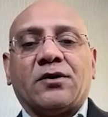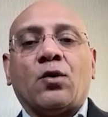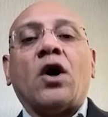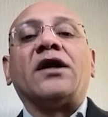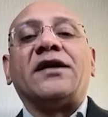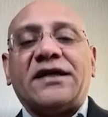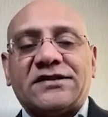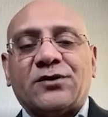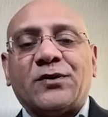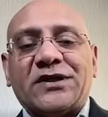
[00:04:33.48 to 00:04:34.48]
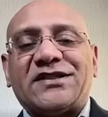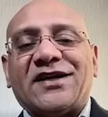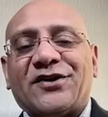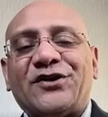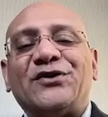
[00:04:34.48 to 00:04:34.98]
the quantities in which
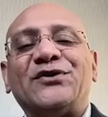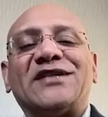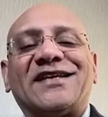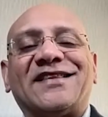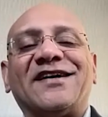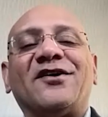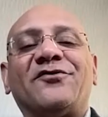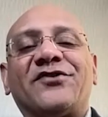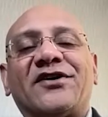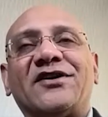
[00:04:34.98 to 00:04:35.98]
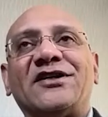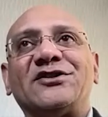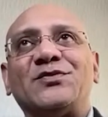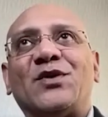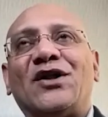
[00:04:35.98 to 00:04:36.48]
they're used, I think, are fairly
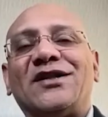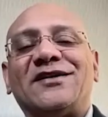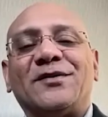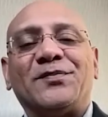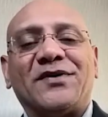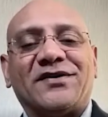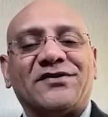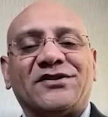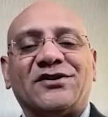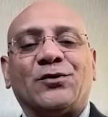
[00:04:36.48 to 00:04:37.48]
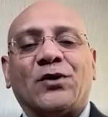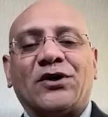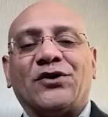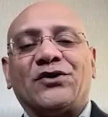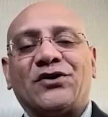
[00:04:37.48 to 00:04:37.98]
small in comparison to
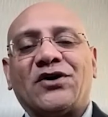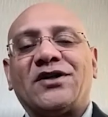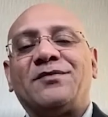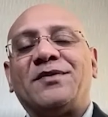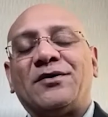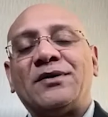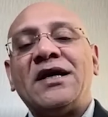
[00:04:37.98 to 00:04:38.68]
what you're talking about.